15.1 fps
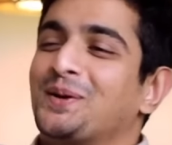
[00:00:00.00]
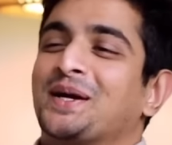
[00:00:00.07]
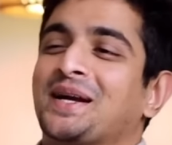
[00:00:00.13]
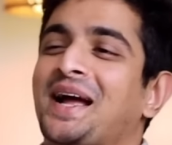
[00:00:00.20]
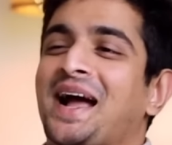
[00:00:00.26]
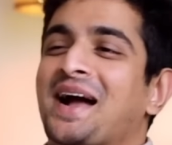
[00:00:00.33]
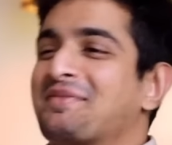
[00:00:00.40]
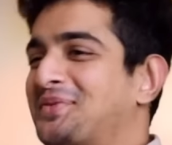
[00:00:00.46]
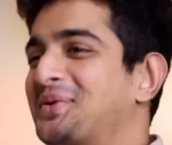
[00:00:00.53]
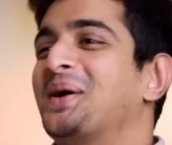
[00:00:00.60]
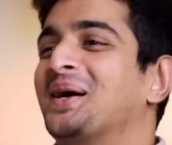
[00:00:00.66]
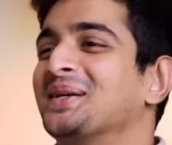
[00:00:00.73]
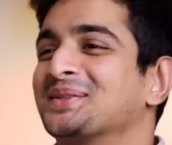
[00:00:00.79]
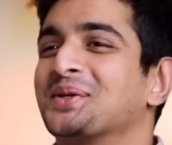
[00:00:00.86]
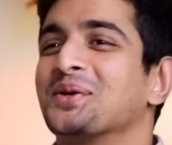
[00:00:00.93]
point, I have to
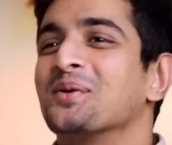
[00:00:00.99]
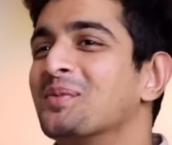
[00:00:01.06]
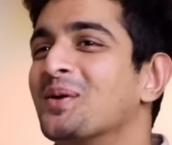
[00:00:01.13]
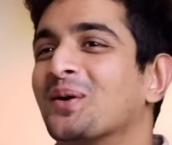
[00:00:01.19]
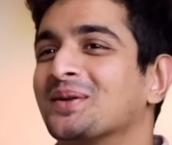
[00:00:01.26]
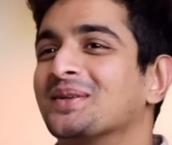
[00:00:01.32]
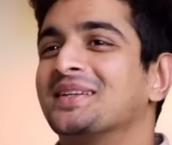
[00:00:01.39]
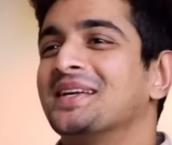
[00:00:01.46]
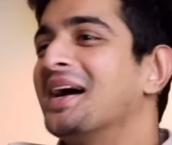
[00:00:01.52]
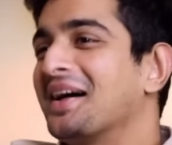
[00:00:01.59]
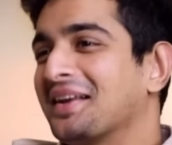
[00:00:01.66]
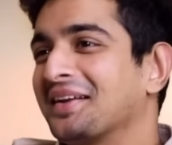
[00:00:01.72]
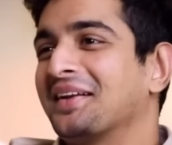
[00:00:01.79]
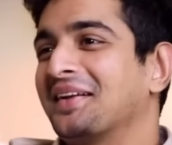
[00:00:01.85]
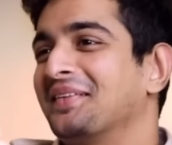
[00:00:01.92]
ask you about the
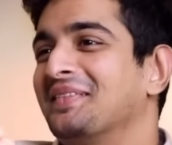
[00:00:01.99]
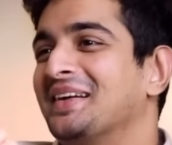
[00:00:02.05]
Aryan